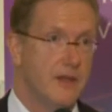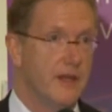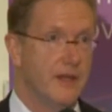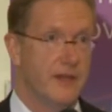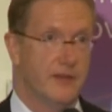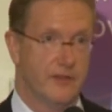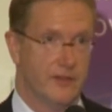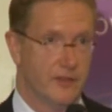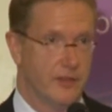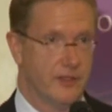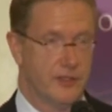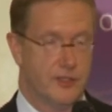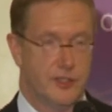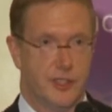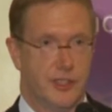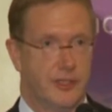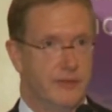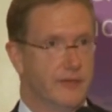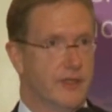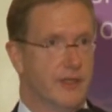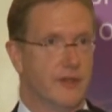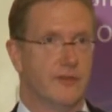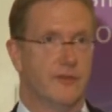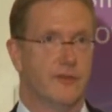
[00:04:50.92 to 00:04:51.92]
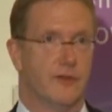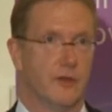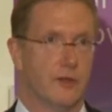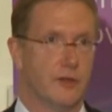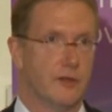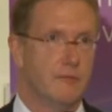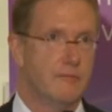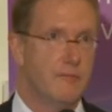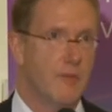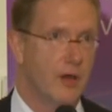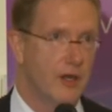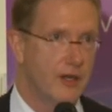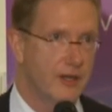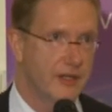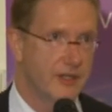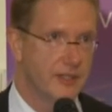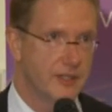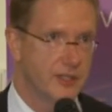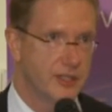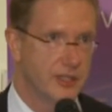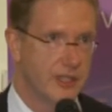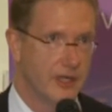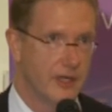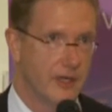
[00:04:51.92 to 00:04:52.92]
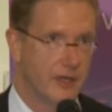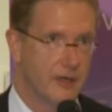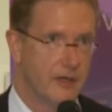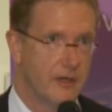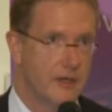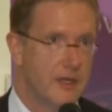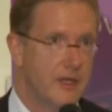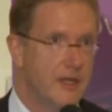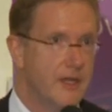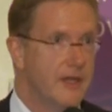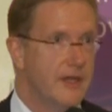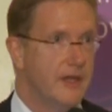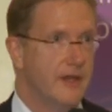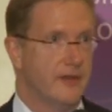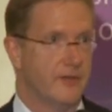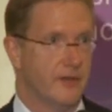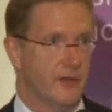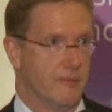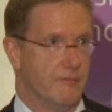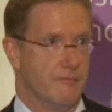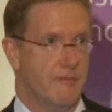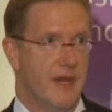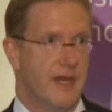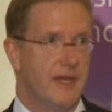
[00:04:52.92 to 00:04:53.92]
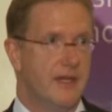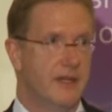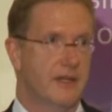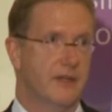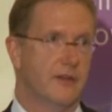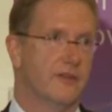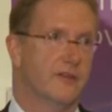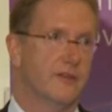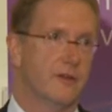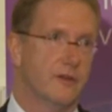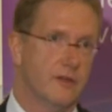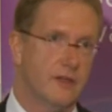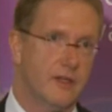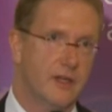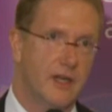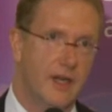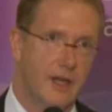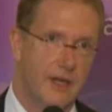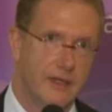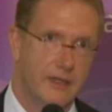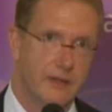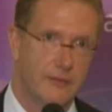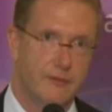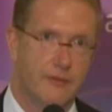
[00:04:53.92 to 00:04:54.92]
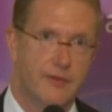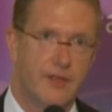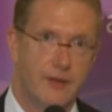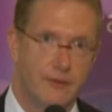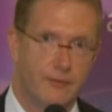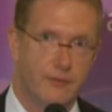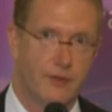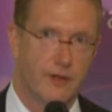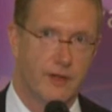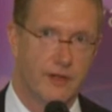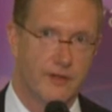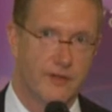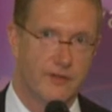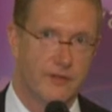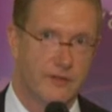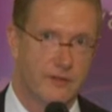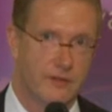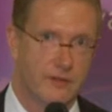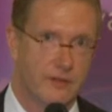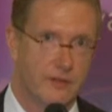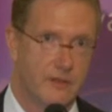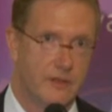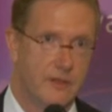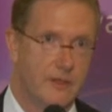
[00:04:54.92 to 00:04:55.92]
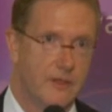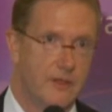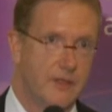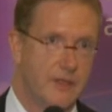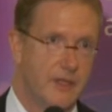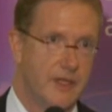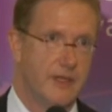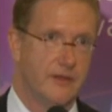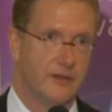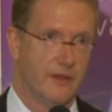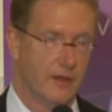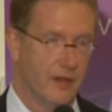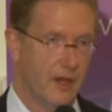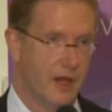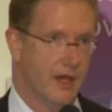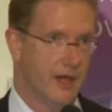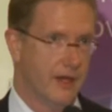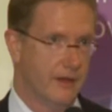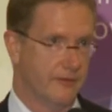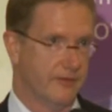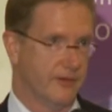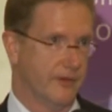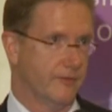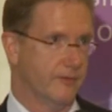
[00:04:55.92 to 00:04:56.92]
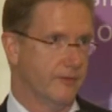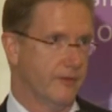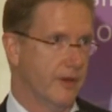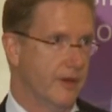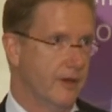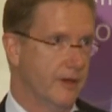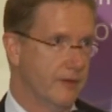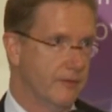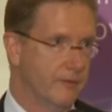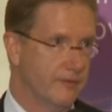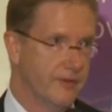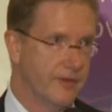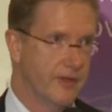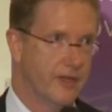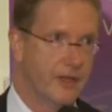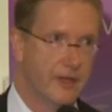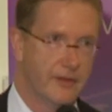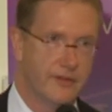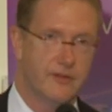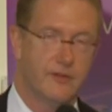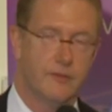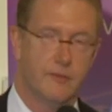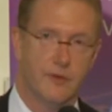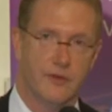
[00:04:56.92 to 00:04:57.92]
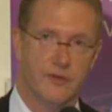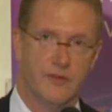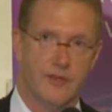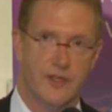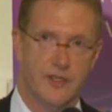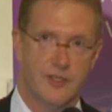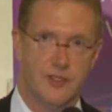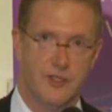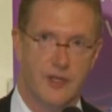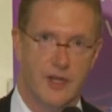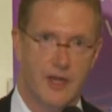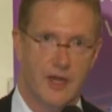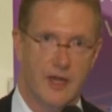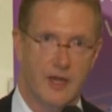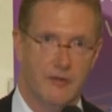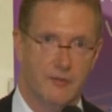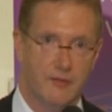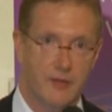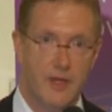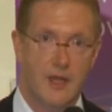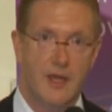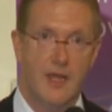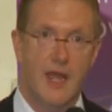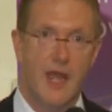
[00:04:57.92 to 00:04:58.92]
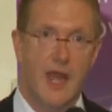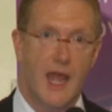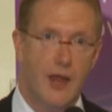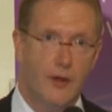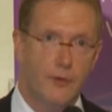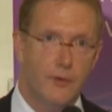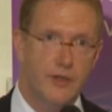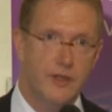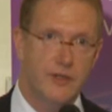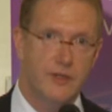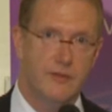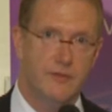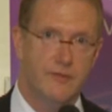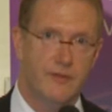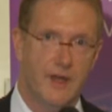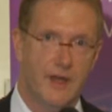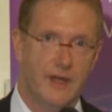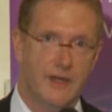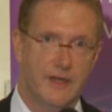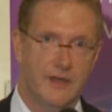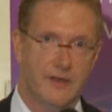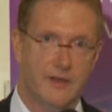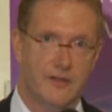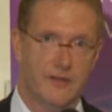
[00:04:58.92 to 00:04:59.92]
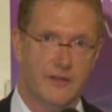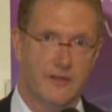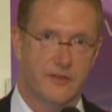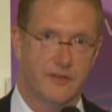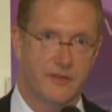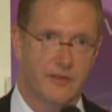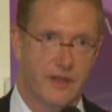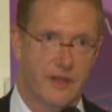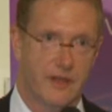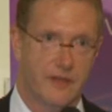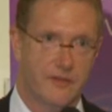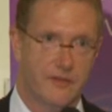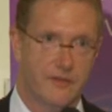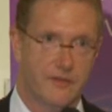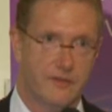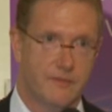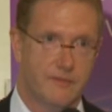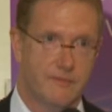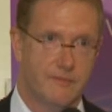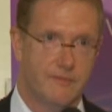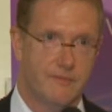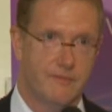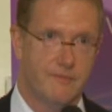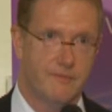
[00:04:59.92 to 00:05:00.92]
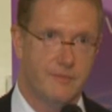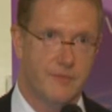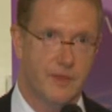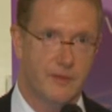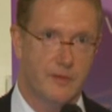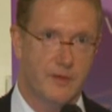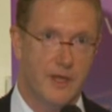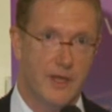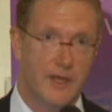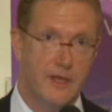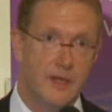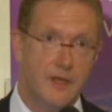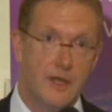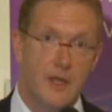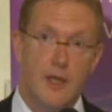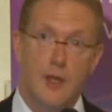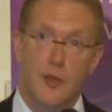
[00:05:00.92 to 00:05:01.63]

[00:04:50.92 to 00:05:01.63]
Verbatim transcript: Is it achieving a certain market share? Is it making a certain kind of difference in the lives of, of the customers that you have? How are you defining success? Okay?